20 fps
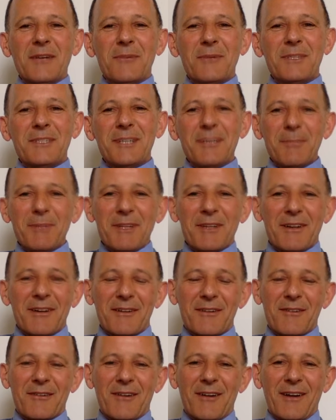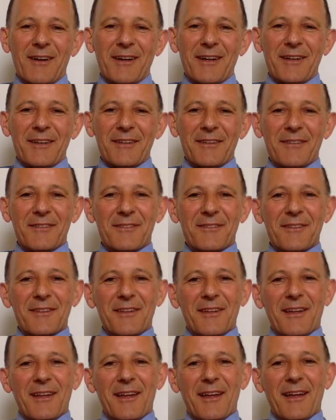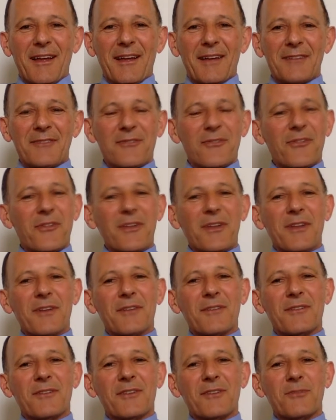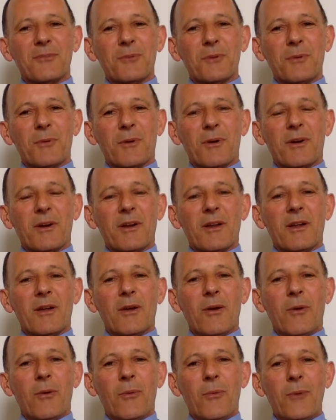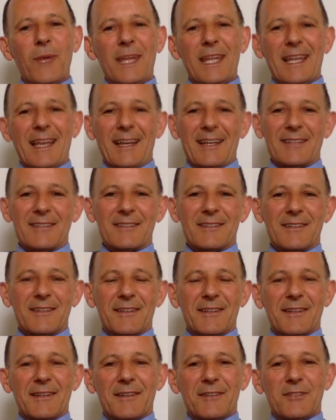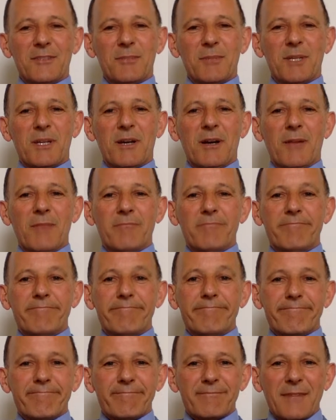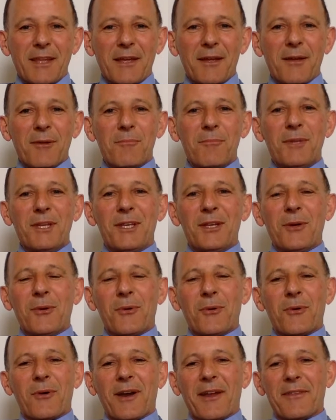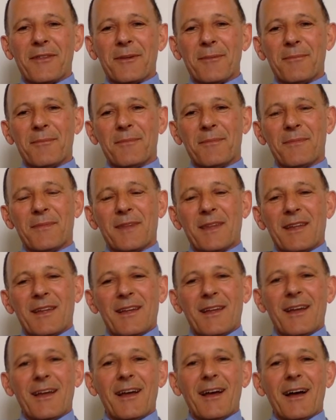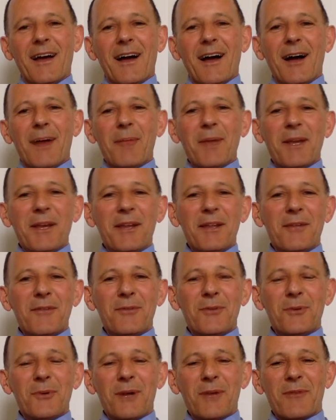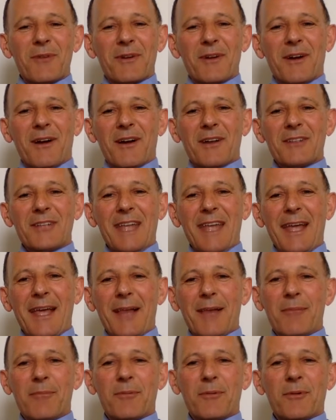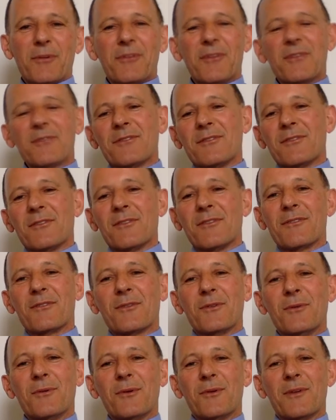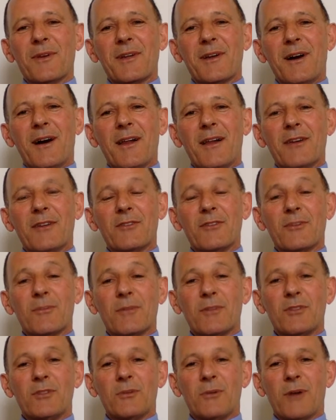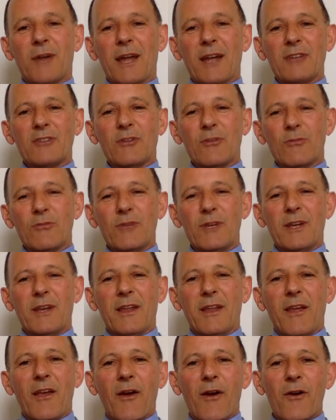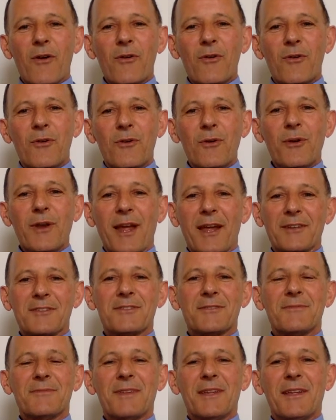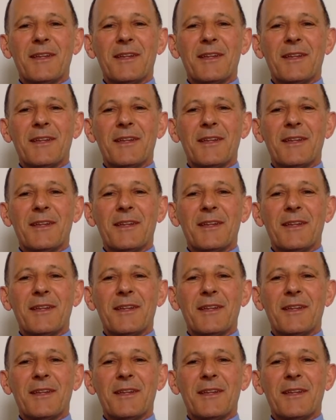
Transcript: We typically got grinds at things that we were weak at to become mediocre at them. How many of you ever got help or assistance in school or in college, something that you were actually really good at